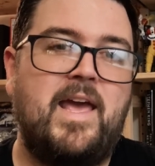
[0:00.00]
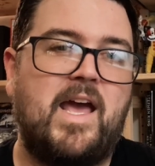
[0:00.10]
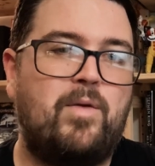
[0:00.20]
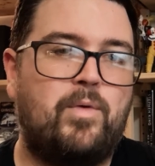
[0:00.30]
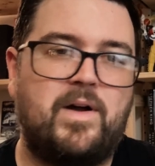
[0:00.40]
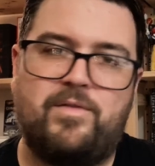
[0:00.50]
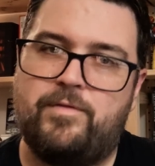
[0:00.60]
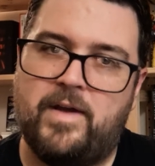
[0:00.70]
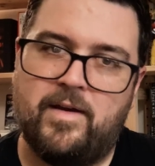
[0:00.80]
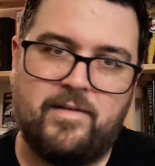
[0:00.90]
and one
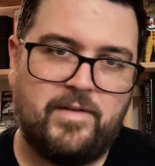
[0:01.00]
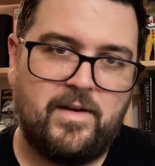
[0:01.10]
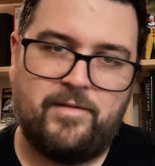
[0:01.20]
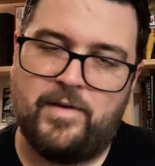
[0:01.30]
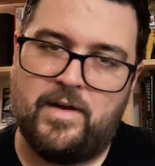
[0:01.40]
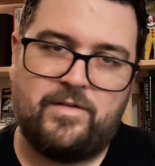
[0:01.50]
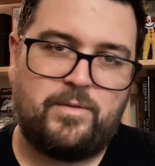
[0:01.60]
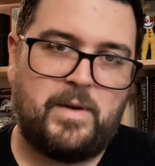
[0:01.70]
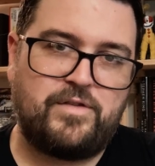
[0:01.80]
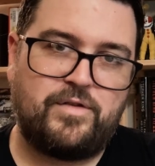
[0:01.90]
very, very, very
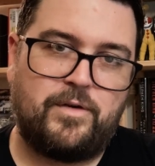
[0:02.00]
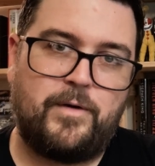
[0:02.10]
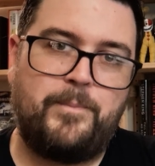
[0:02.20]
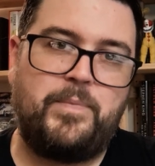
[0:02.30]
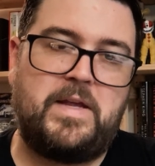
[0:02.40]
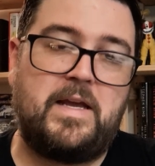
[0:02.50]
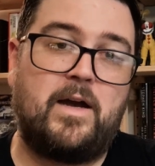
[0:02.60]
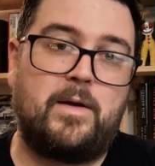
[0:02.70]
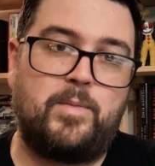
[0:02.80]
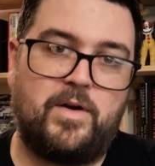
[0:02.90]
special
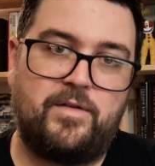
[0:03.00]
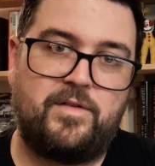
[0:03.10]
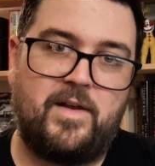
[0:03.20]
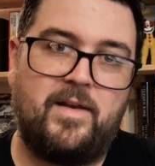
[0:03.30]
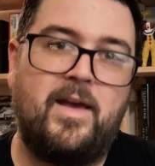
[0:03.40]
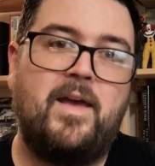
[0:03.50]
young person